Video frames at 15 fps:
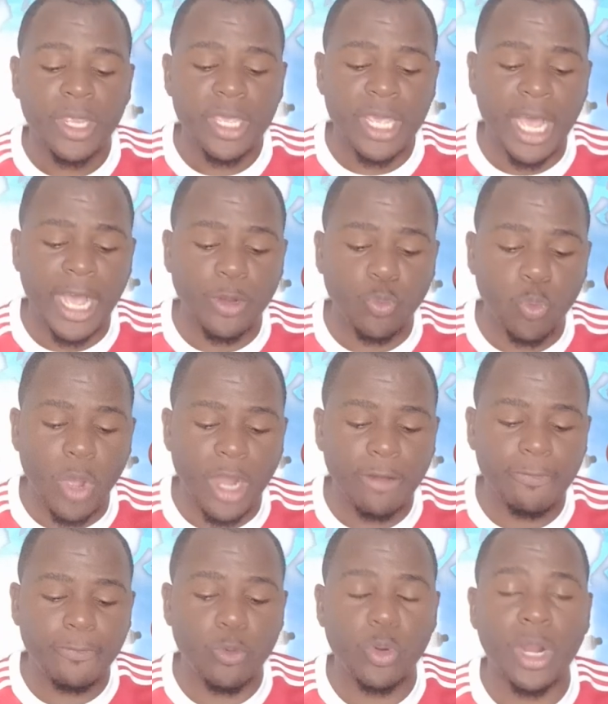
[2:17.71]
He had
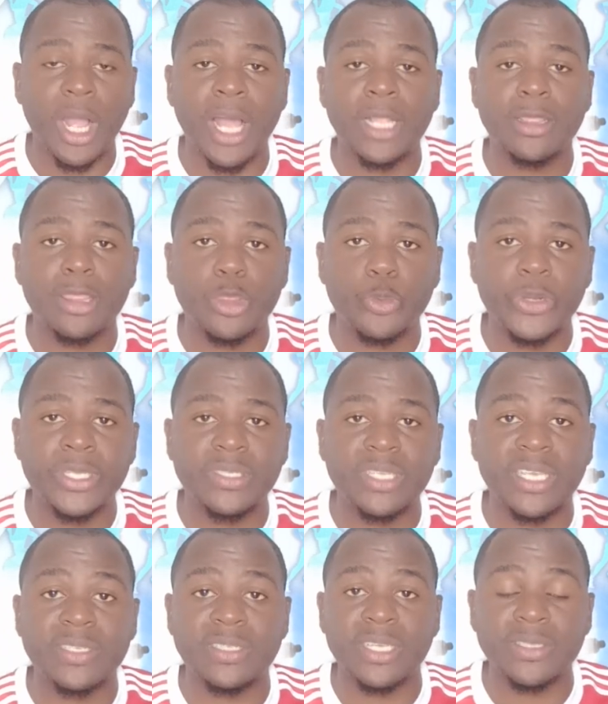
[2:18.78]
1 4 and 3
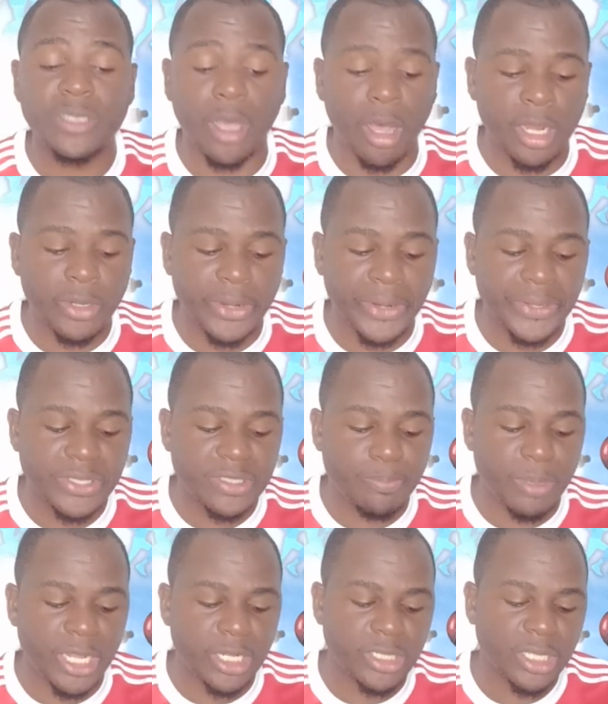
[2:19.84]
6s under his
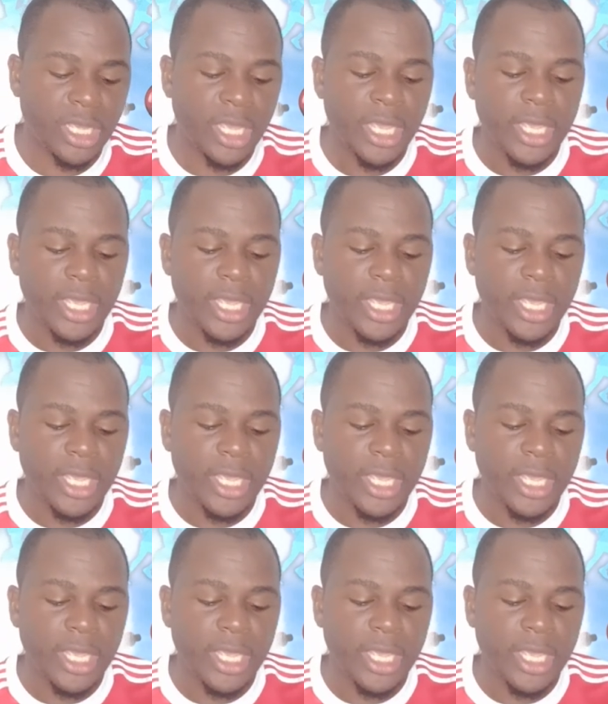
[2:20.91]
belt.